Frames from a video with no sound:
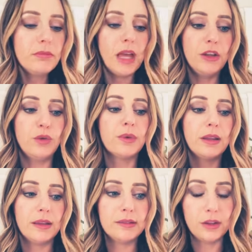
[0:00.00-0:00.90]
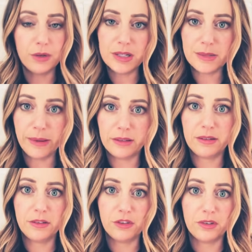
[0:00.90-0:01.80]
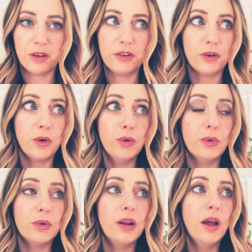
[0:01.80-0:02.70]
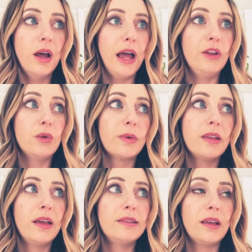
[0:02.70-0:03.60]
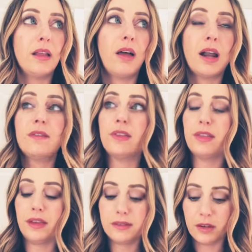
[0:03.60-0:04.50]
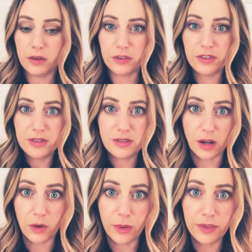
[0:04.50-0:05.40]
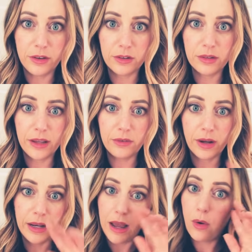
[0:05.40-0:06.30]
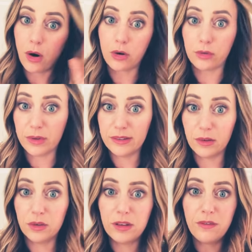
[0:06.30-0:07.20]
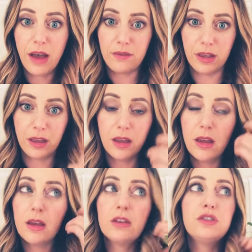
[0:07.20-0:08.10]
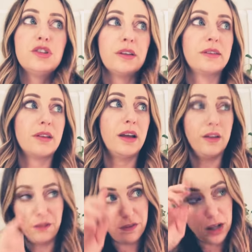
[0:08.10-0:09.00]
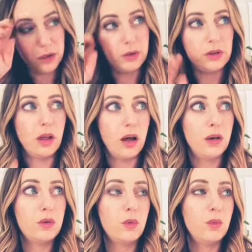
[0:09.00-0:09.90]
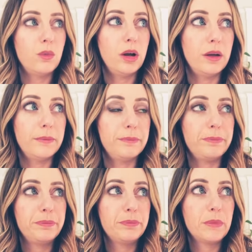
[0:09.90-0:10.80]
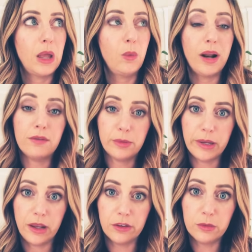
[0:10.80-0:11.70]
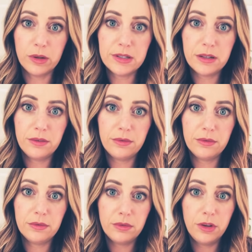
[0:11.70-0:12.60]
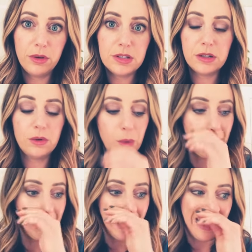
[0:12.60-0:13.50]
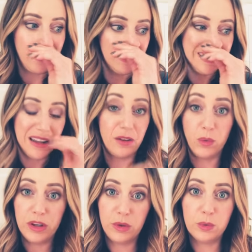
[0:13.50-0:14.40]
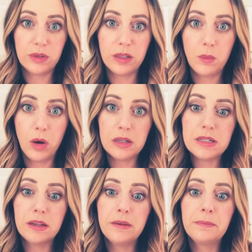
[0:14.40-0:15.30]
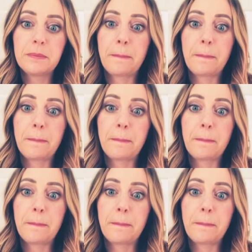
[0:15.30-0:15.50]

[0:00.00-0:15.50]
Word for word: and you realize that you need to make decisions on your own and you realize that a lot of the things that you're stuck with in your life right now are a result of having just kind of followed along um, what everybody else wanted you to do instead of what you really wanted